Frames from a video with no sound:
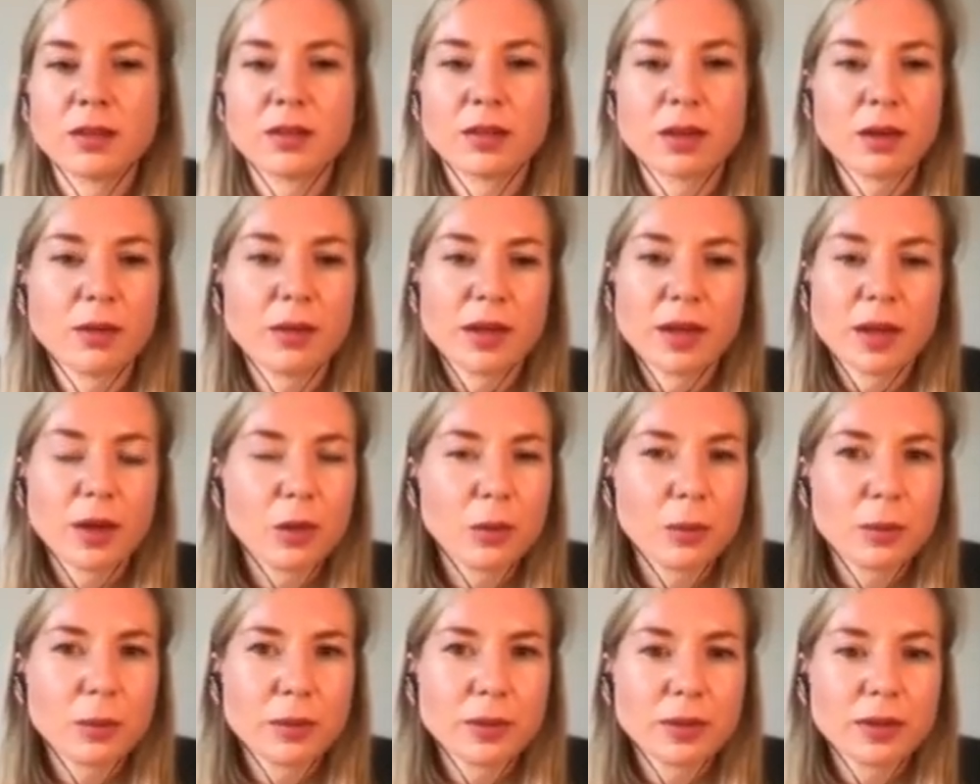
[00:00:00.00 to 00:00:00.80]
So
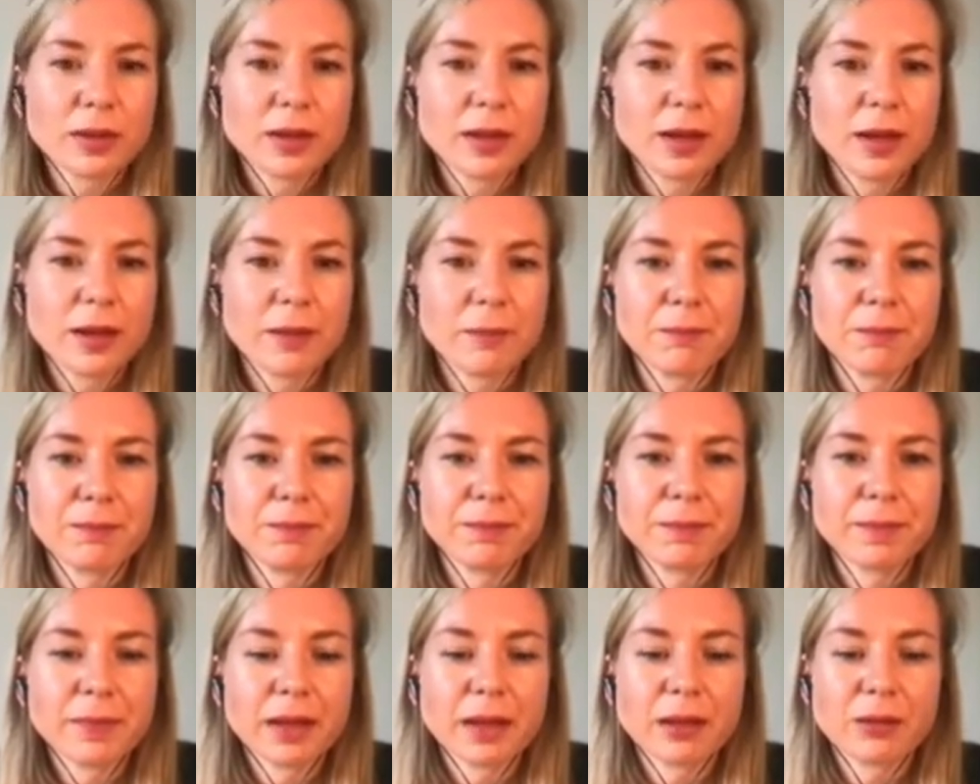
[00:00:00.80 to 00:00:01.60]
learning
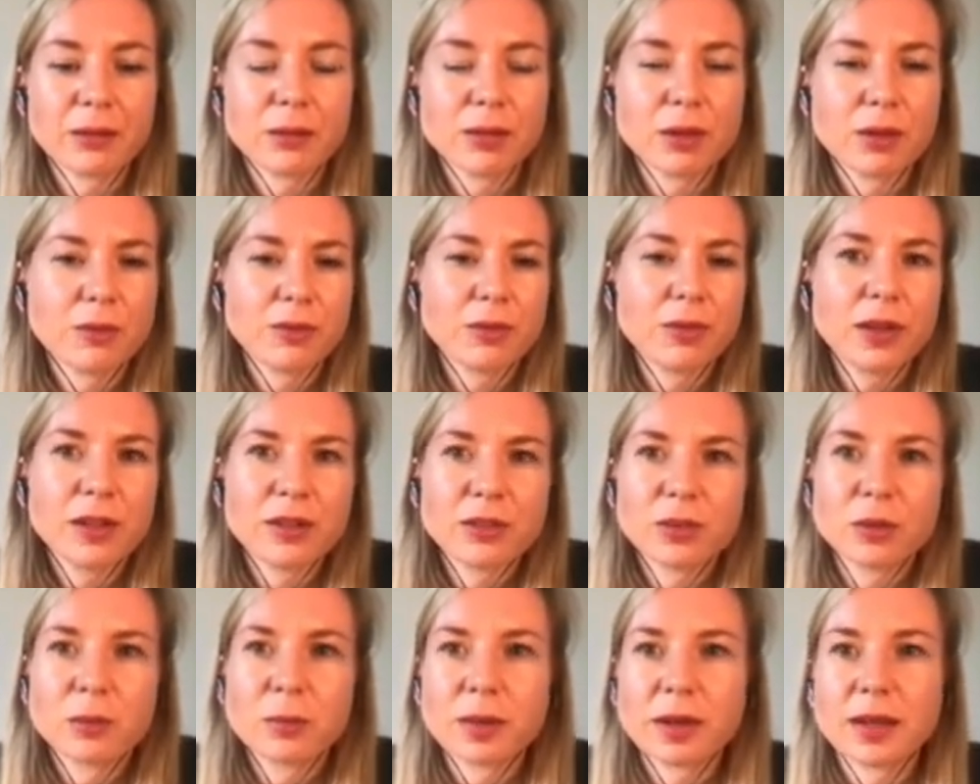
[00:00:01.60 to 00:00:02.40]
from them and
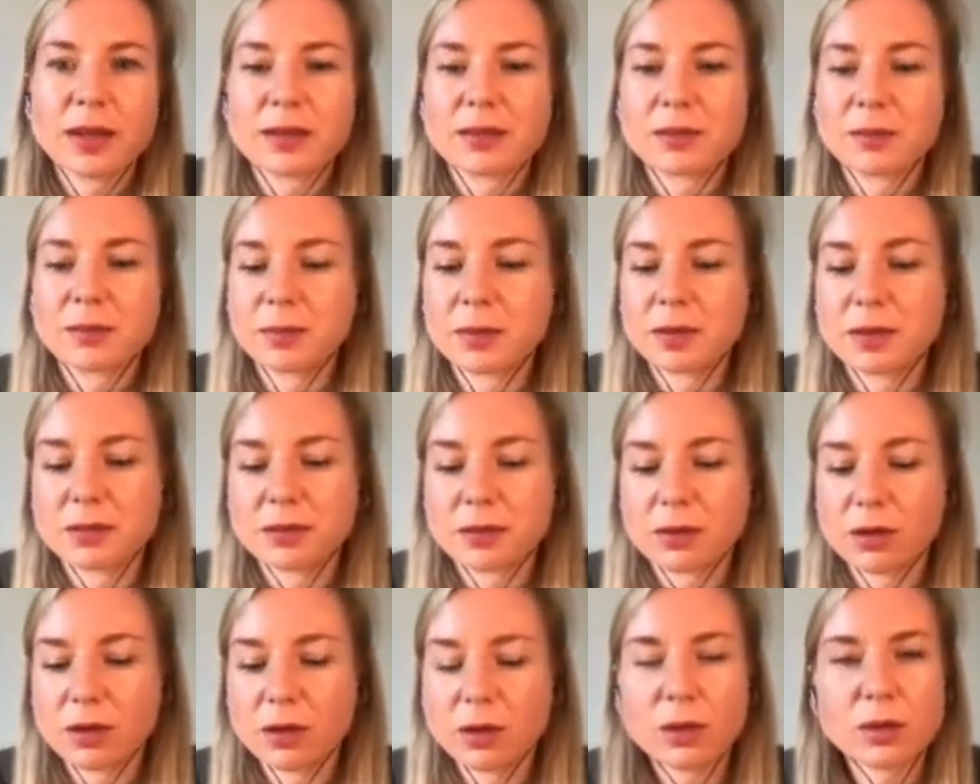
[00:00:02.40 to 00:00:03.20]
sharing lessons
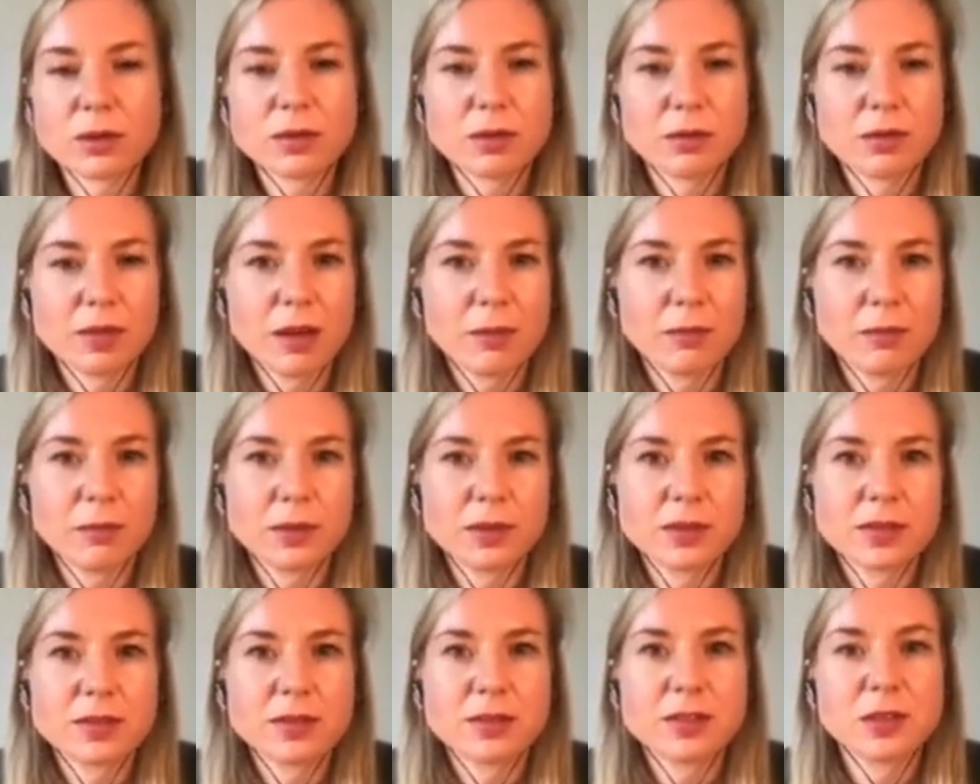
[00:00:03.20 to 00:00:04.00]
is hugely
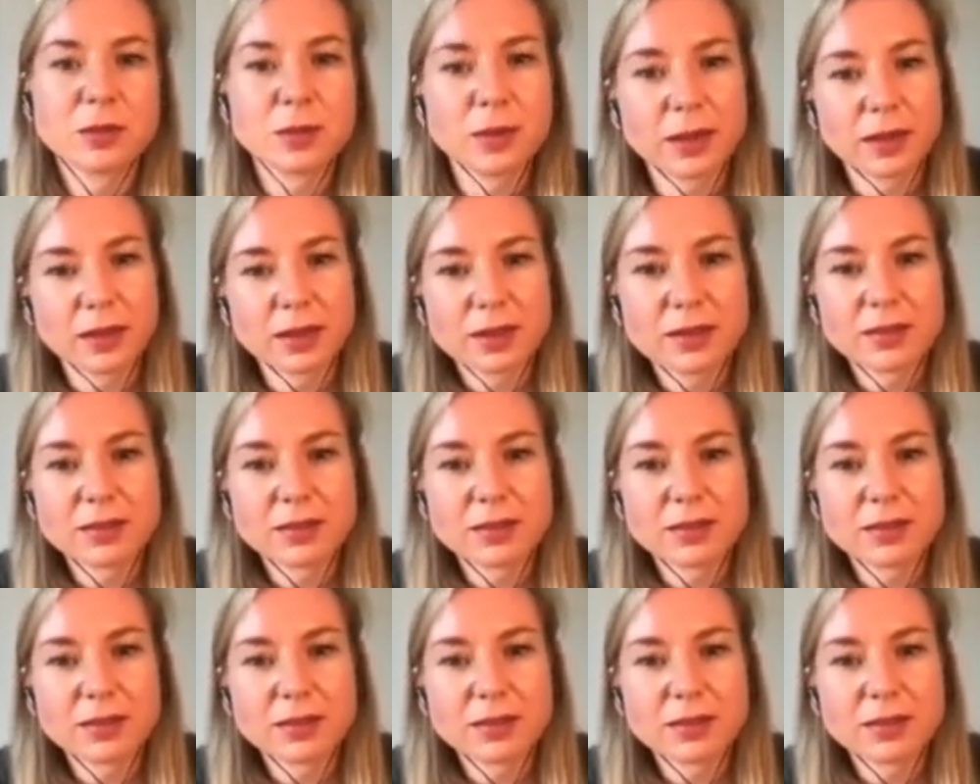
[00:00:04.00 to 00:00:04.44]
valuable.